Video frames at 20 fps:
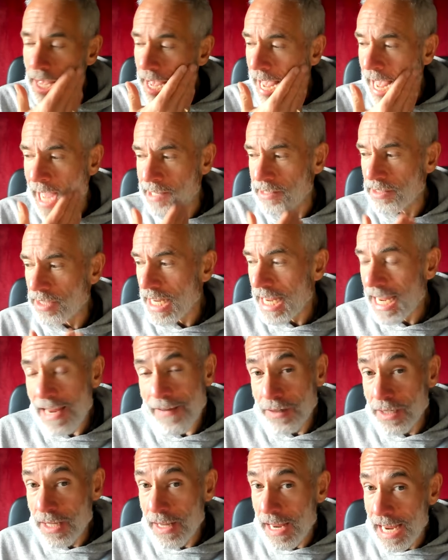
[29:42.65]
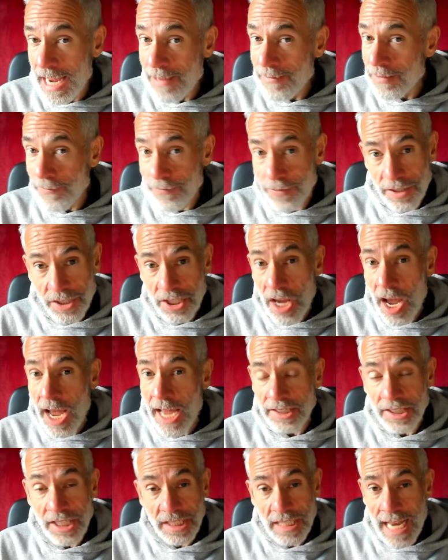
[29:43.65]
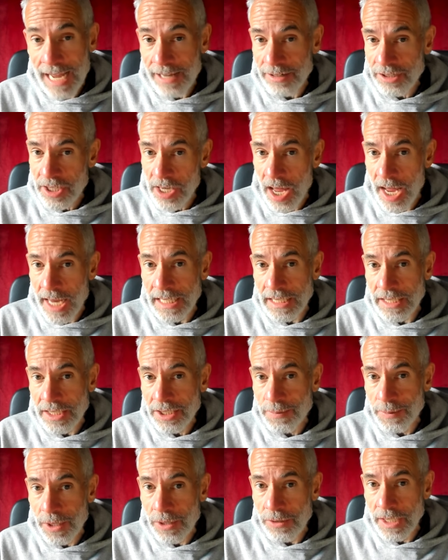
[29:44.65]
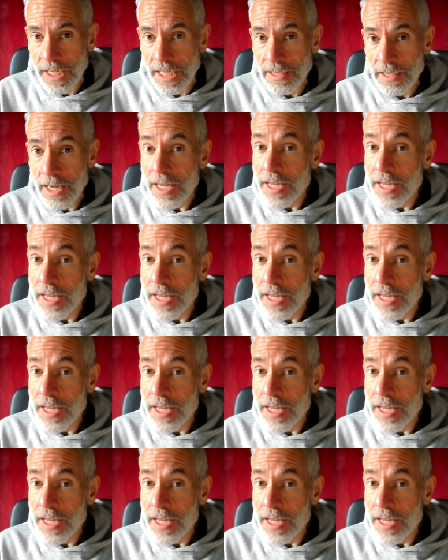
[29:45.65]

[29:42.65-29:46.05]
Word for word: and even even if the science is now slightly disputed